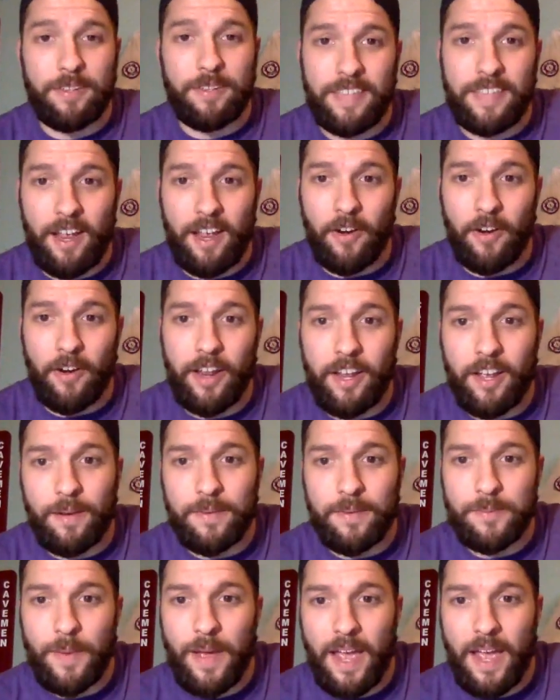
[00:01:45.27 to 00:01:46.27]
Saturday and
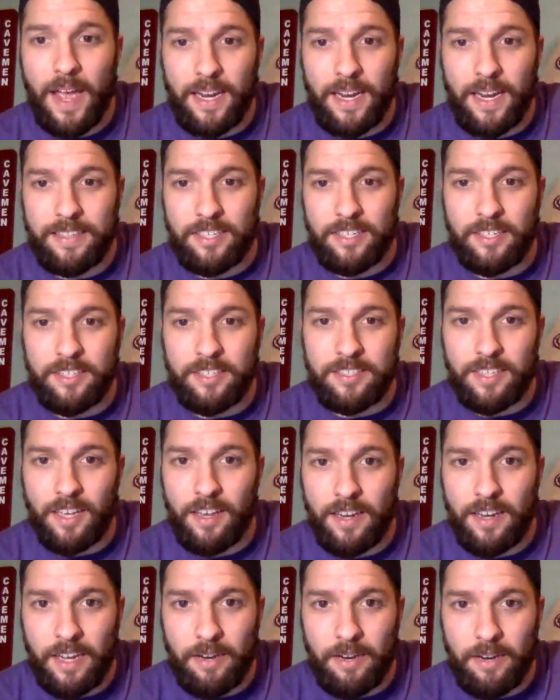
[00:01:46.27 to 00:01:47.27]
comes back and has a good Sunday,